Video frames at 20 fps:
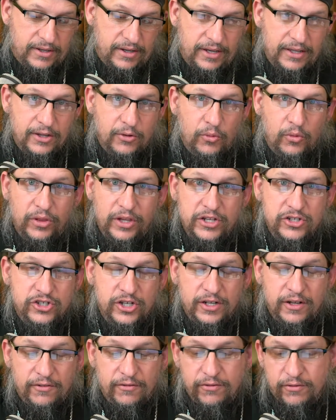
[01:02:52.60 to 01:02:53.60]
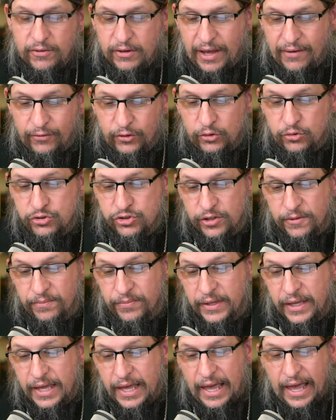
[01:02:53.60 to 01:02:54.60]
in the religion of evolution.
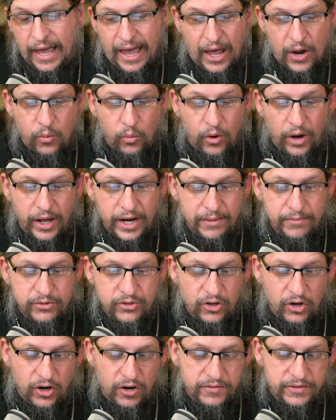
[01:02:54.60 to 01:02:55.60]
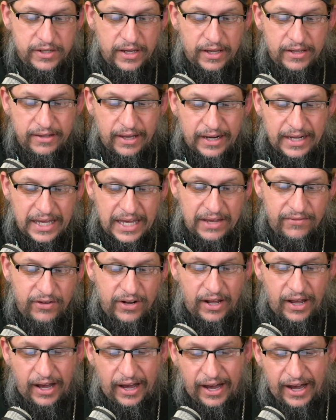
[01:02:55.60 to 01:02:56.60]
And one observes that
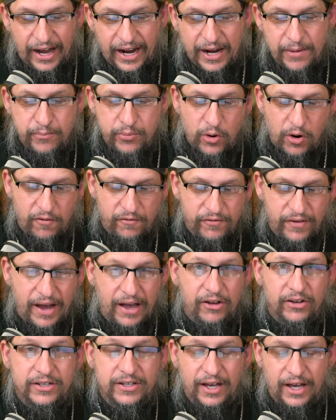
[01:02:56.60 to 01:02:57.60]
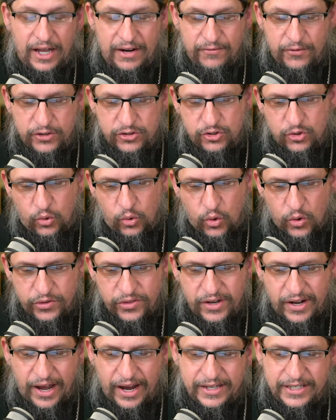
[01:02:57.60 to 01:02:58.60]
even high profile converts to
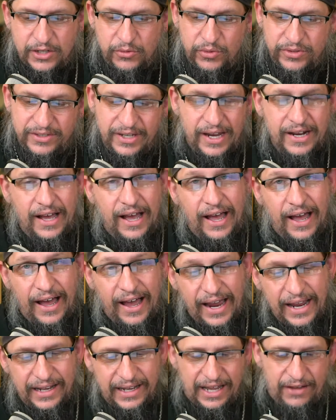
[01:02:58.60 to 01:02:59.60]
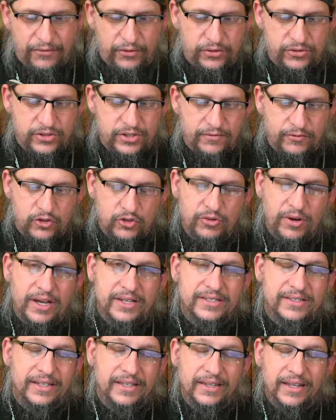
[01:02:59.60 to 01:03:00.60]
orthodoxy retain high levels of
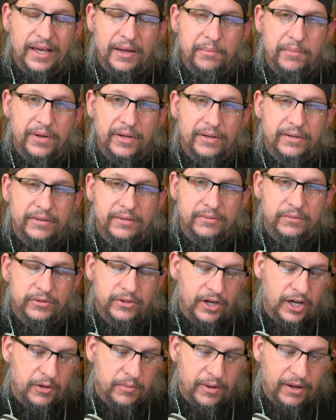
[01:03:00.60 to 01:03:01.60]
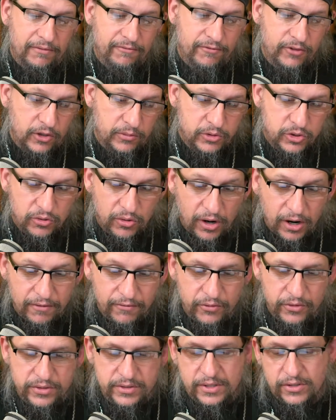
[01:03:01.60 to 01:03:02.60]
trust in them. talking about Philip
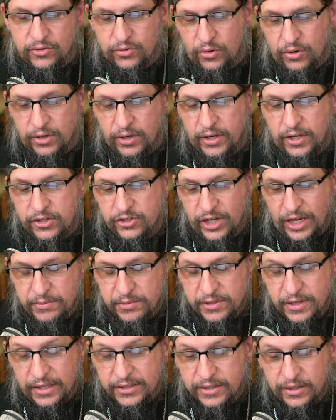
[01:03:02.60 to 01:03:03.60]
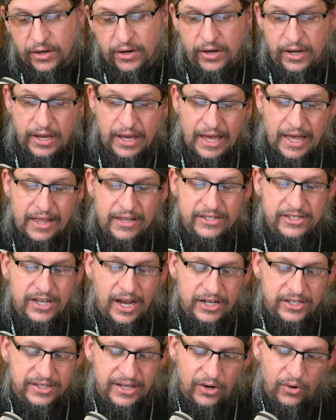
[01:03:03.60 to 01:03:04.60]
Sherrard, for instance, or James Cutsinger,
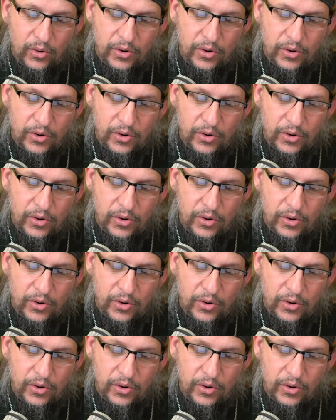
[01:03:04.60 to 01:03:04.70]
such that